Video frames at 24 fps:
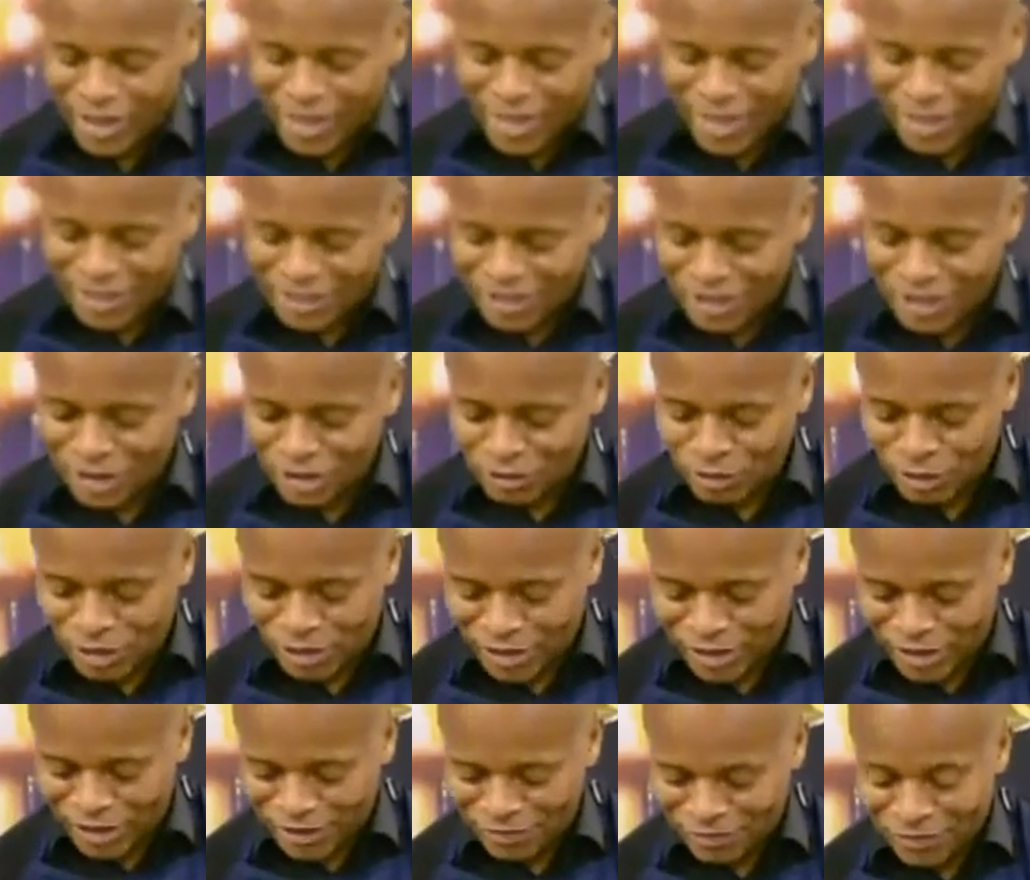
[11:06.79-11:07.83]
And I'll tell you one
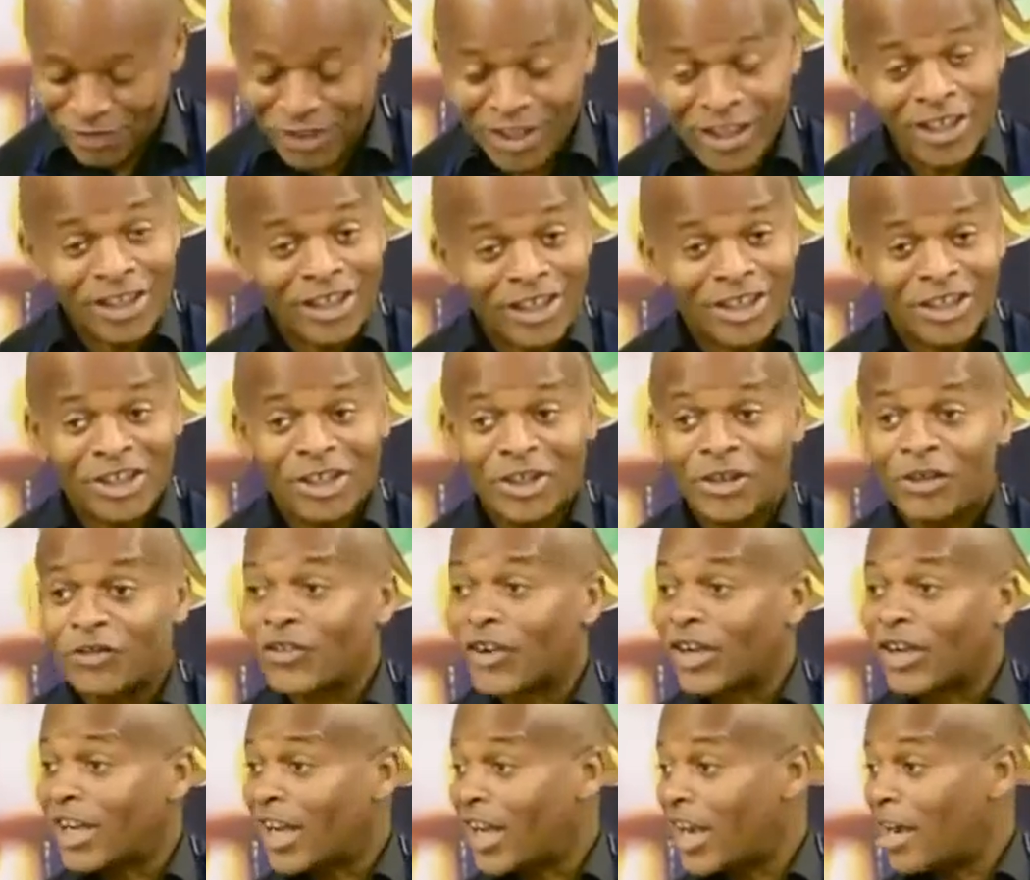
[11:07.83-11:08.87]
thing. You know,
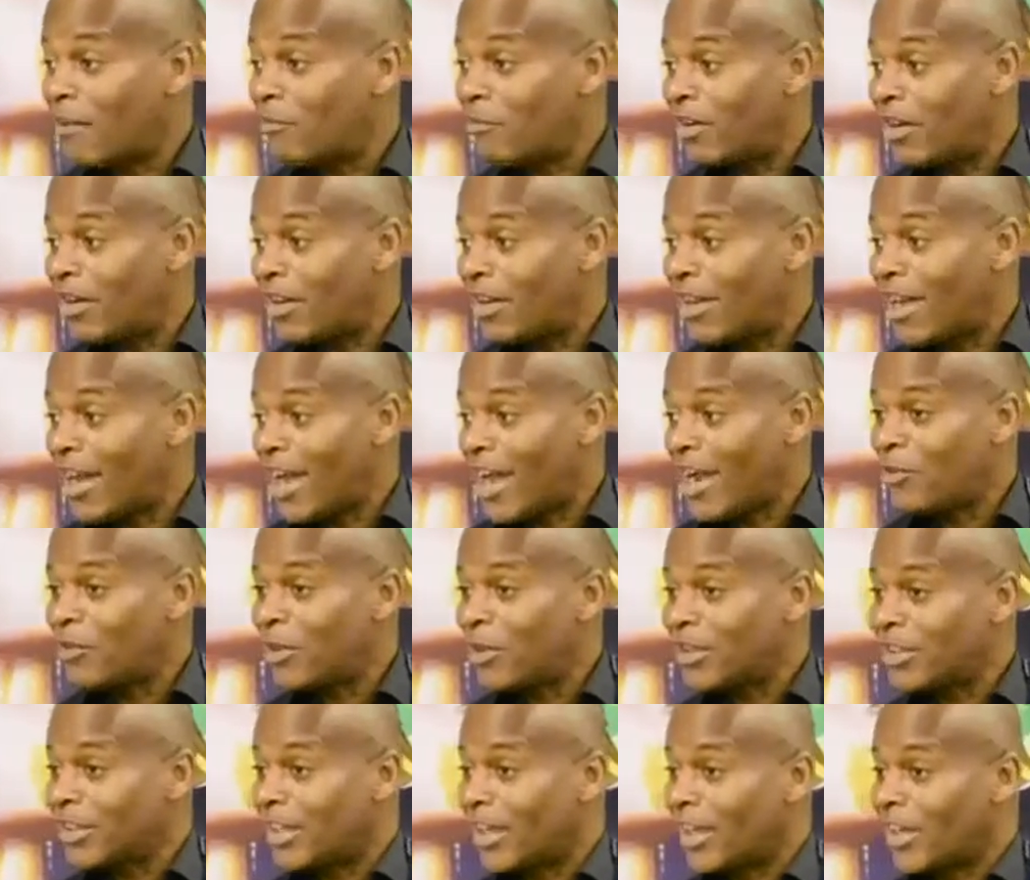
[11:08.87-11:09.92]
for camera, I
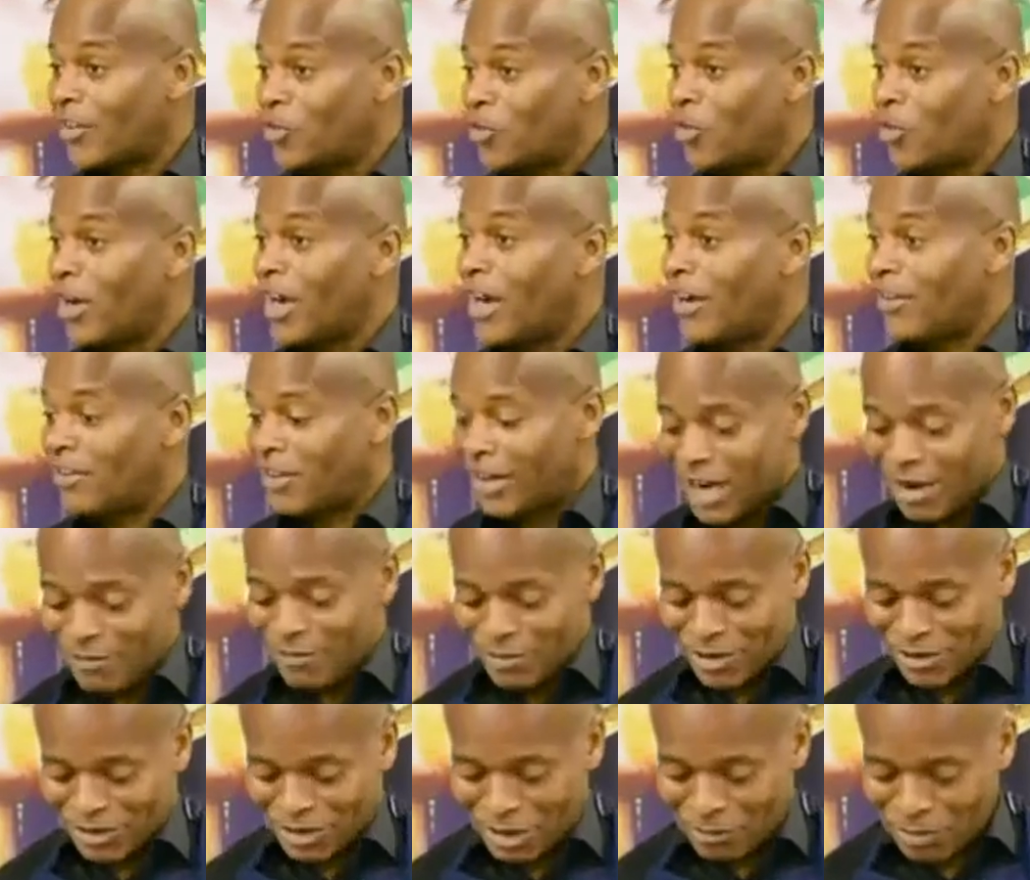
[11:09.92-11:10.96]
always get caught out of
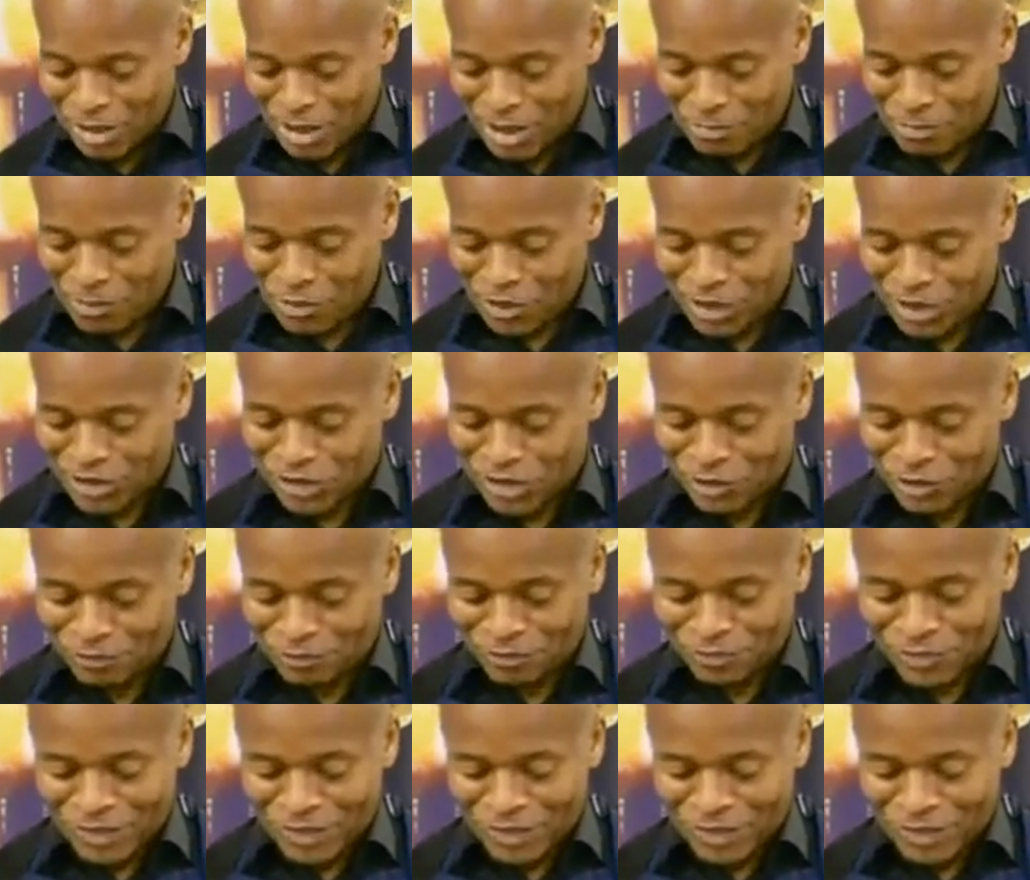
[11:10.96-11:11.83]
camera. So I'm going to put this on.